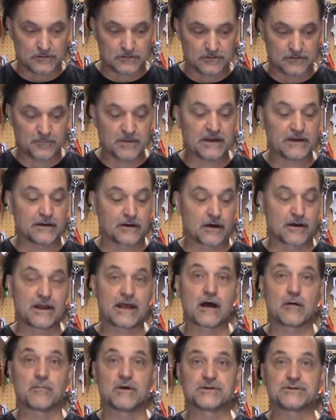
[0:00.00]
depending on
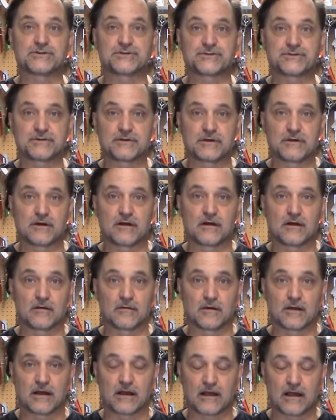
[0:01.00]
how
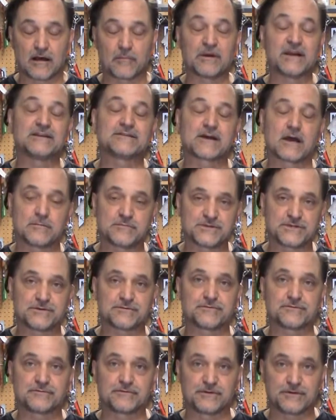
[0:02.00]
many times
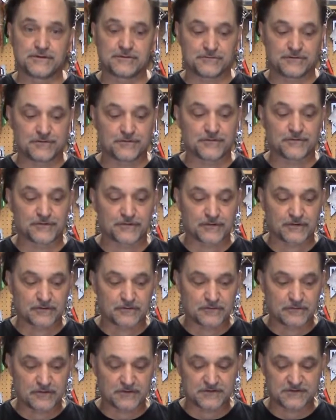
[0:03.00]
you use
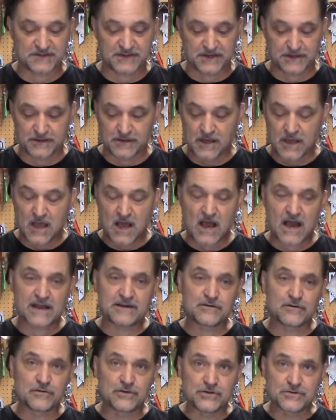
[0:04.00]
the tea. I
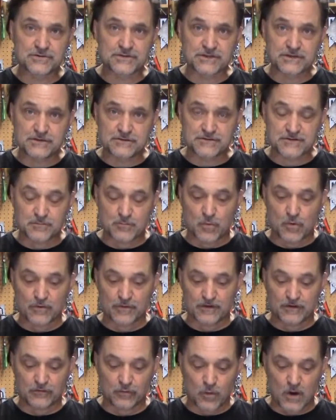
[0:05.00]
don't usually use it more
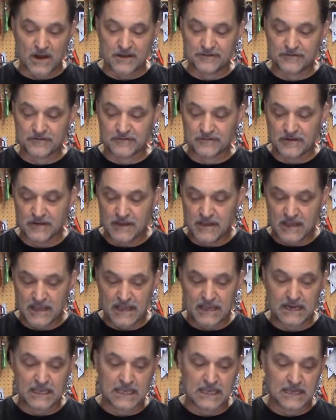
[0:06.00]
than twice,
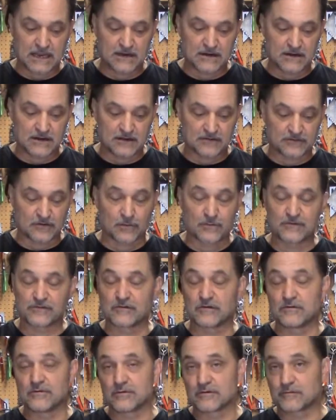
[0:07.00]
and again, it's always
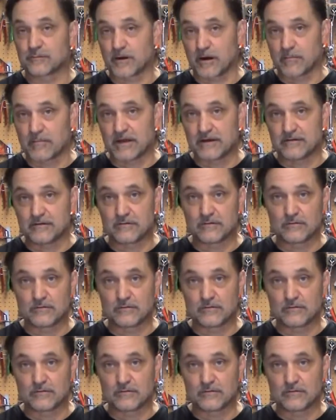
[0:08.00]
good to experiment